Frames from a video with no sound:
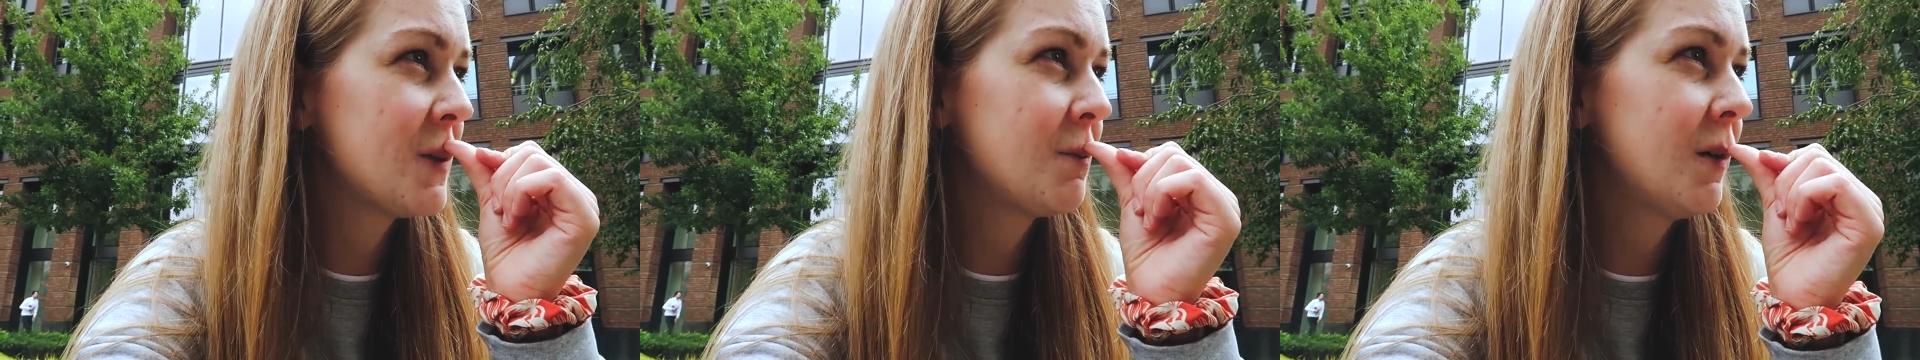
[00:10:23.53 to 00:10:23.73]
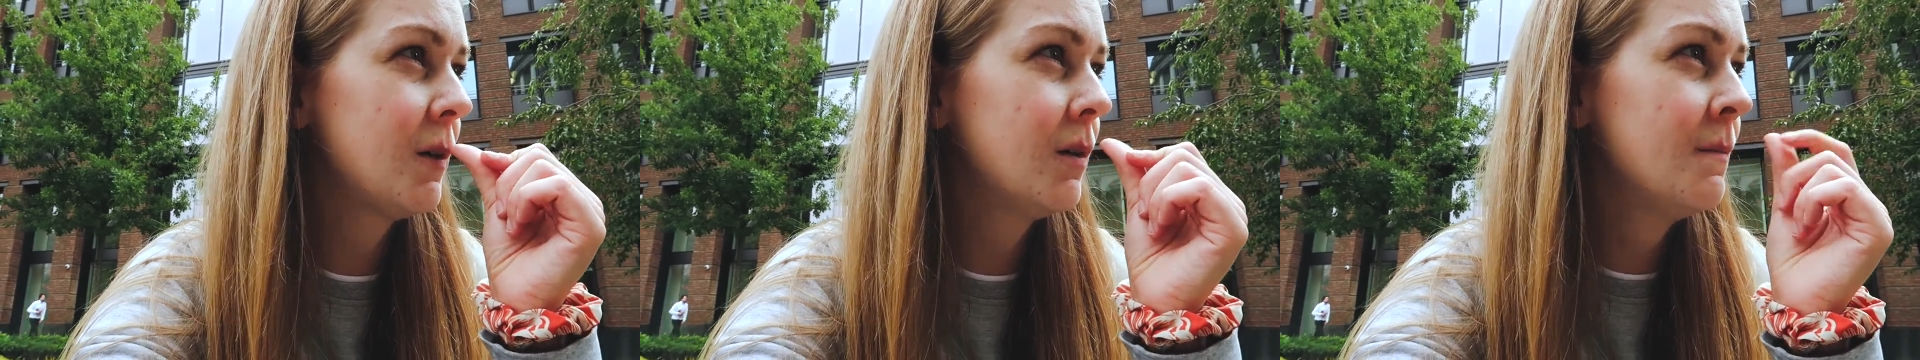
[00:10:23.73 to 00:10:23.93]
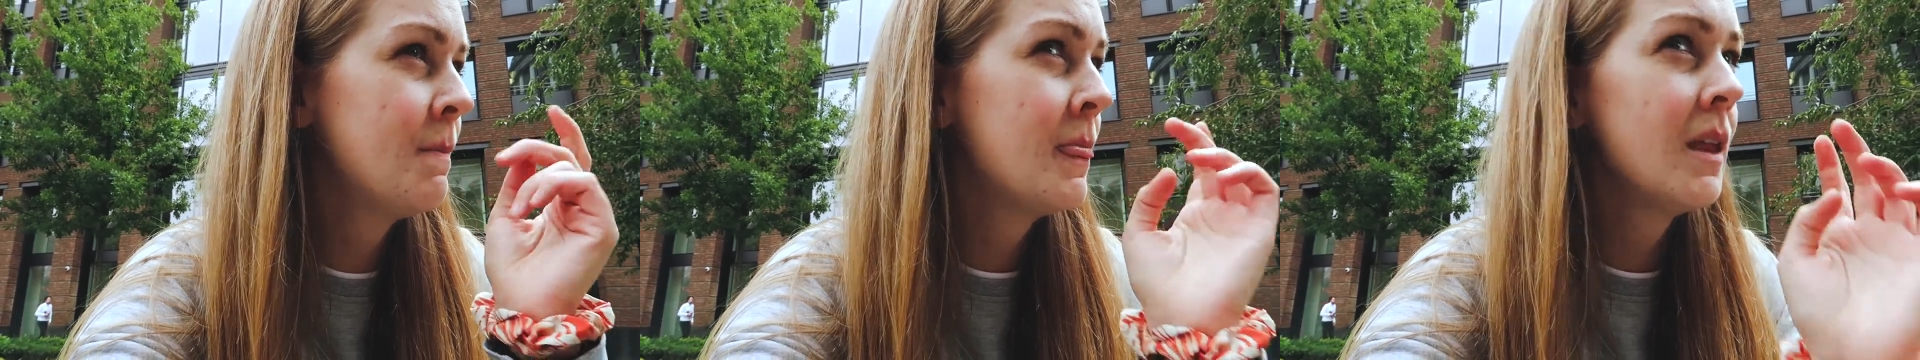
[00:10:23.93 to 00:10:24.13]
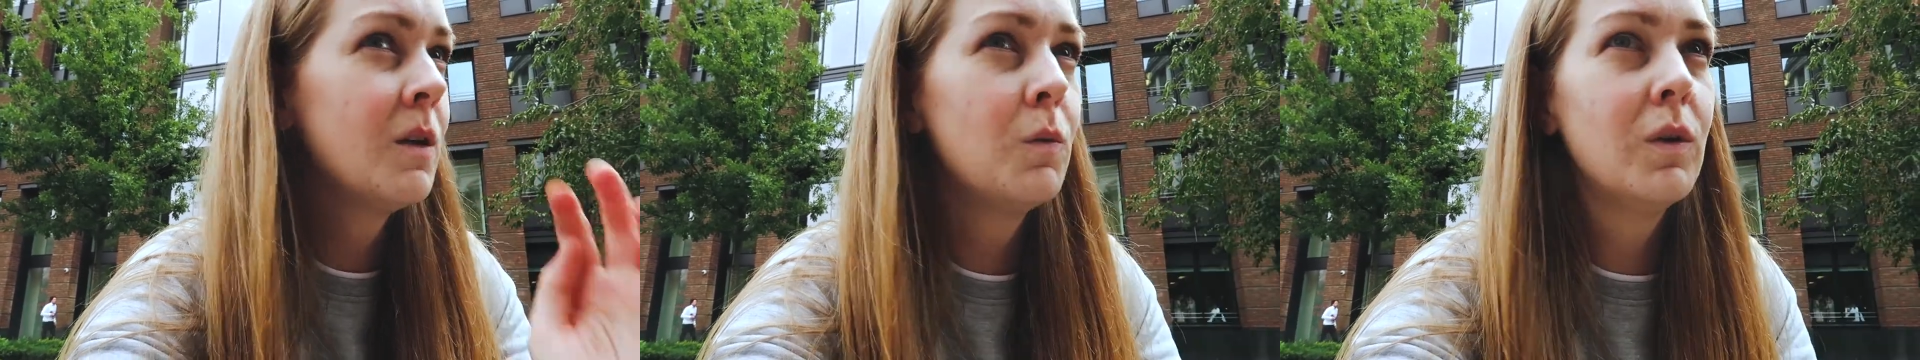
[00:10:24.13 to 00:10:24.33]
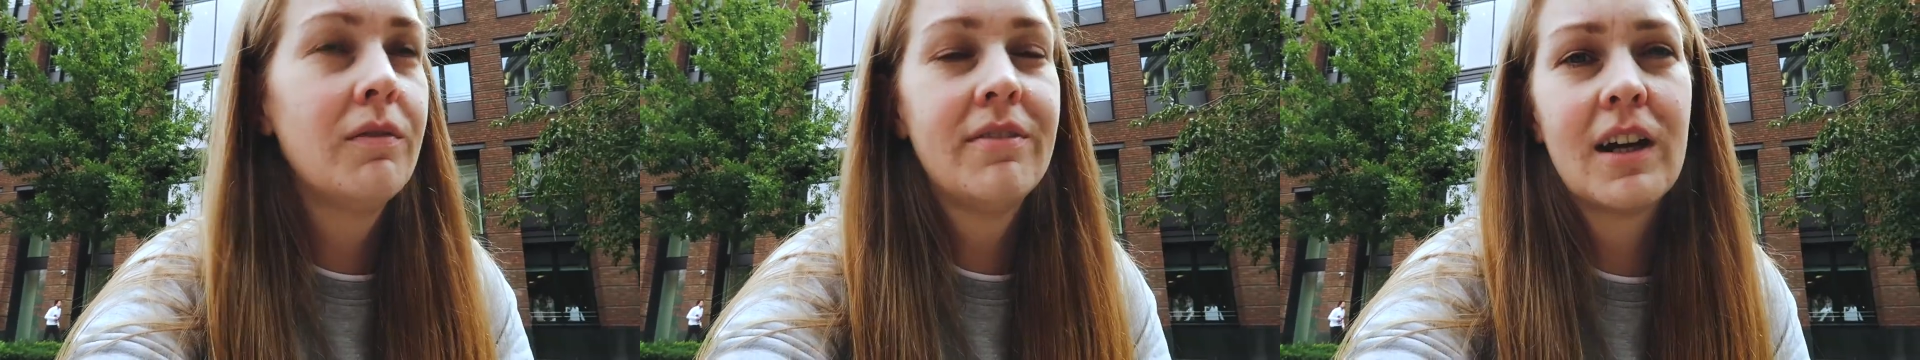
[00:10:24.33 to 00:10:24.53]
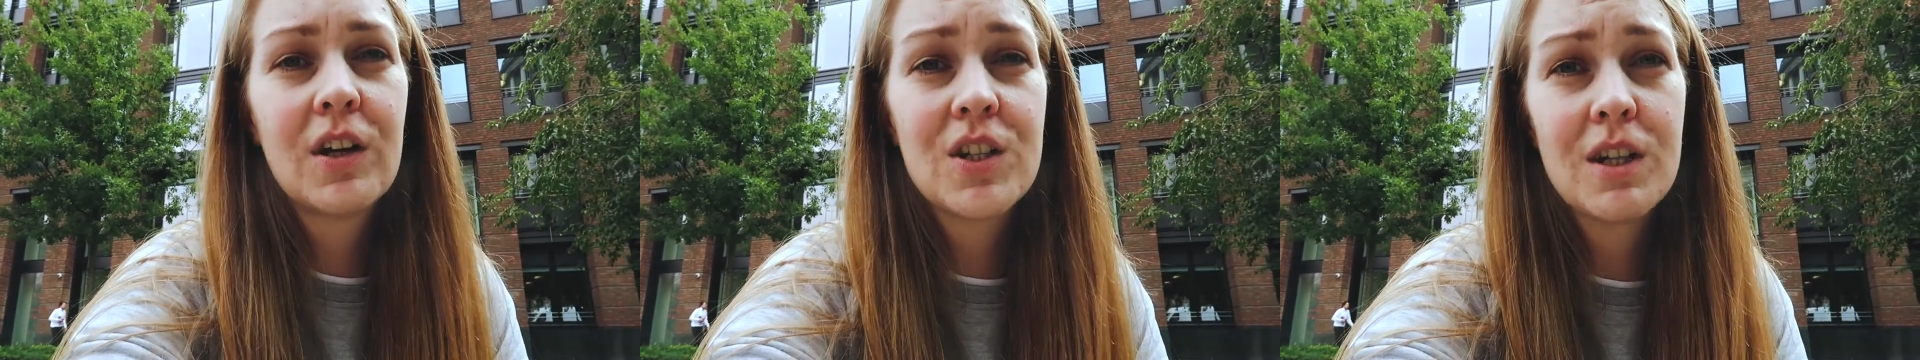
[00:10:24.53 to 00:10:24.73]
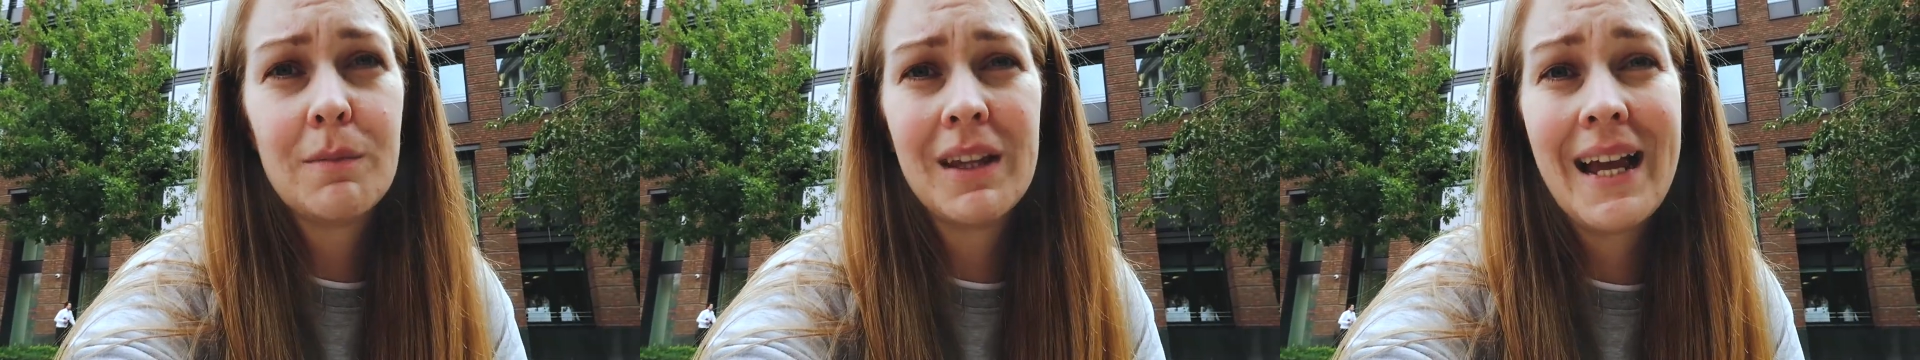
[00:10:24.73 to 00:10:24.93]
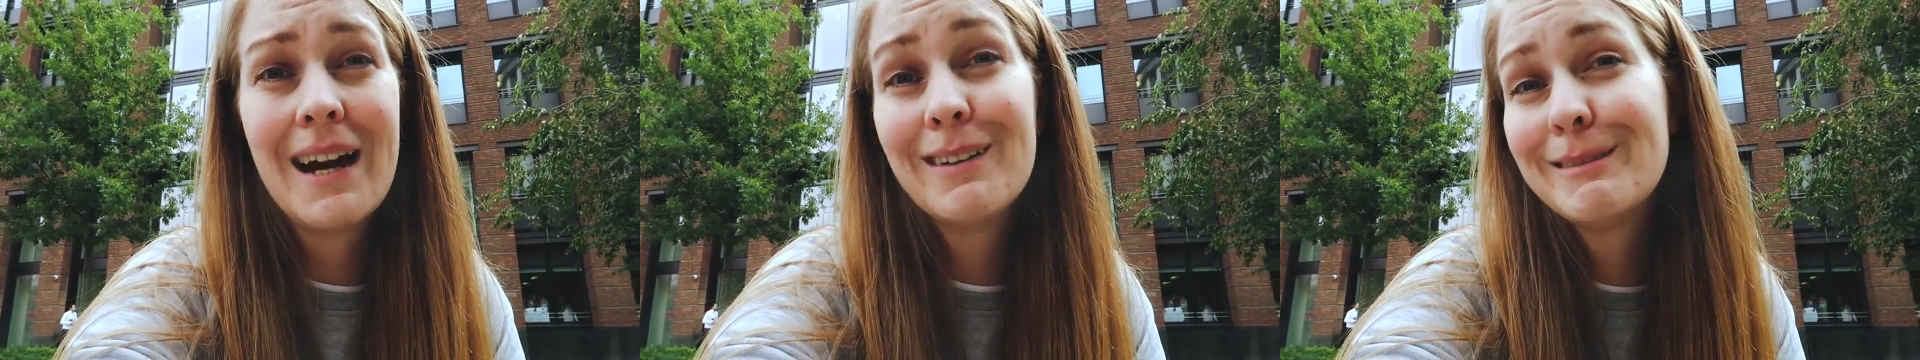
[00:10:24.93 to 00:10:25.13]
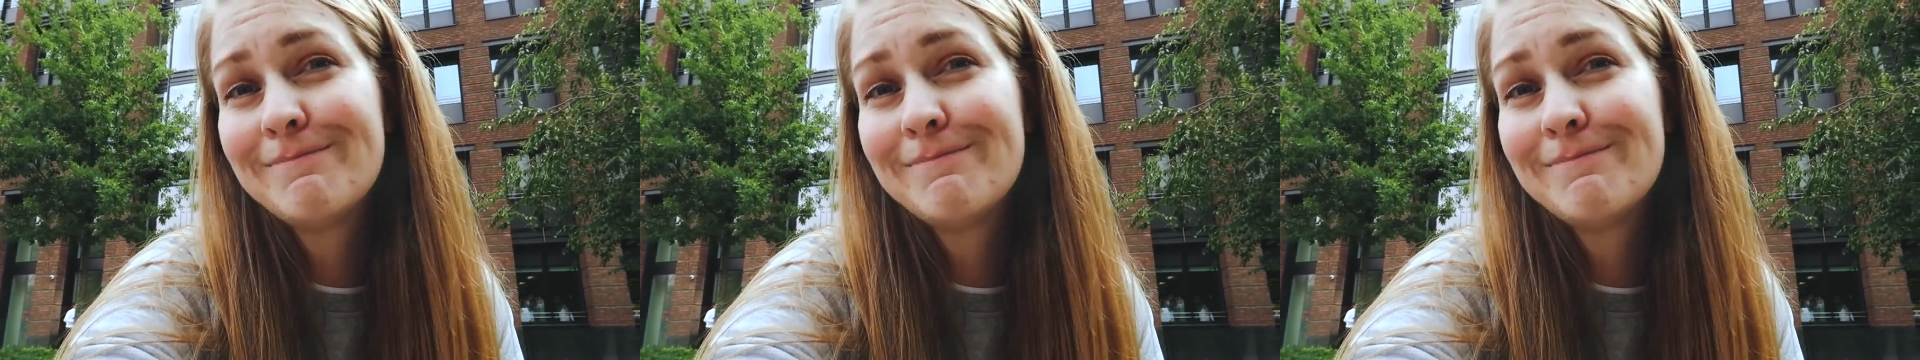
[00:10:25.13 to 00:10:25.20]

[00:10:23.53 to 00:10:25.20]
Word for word: but we'll figure something out.